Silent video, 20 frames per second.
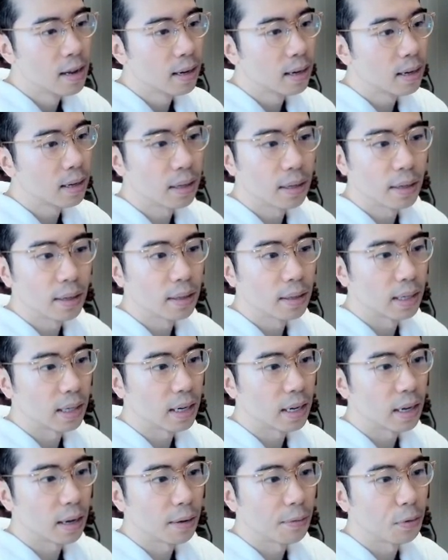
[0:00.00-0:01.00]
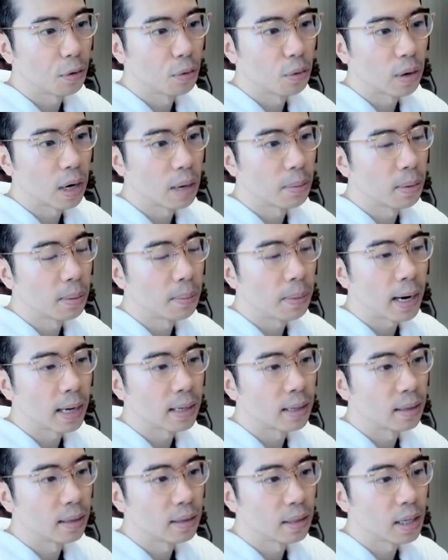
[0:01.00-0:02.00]
clearly if you were able to buy
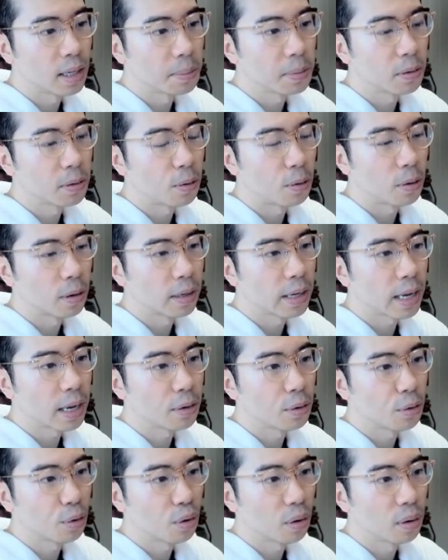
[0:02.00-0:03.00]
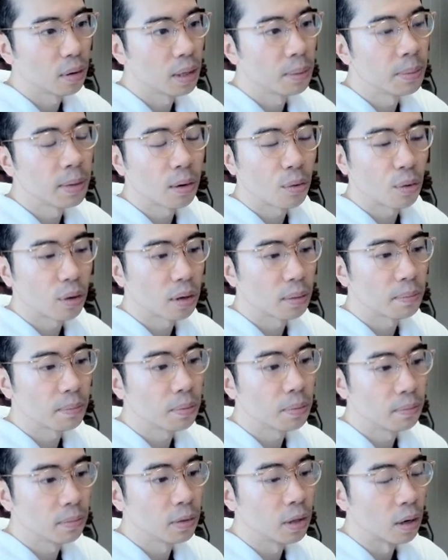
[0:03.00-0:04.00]
the dips or get your limit order,
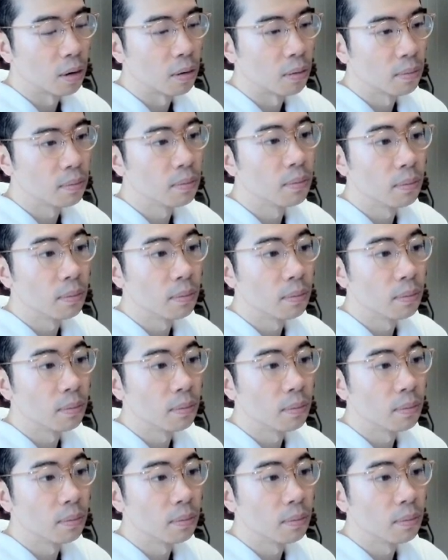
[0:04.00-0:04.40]
you know,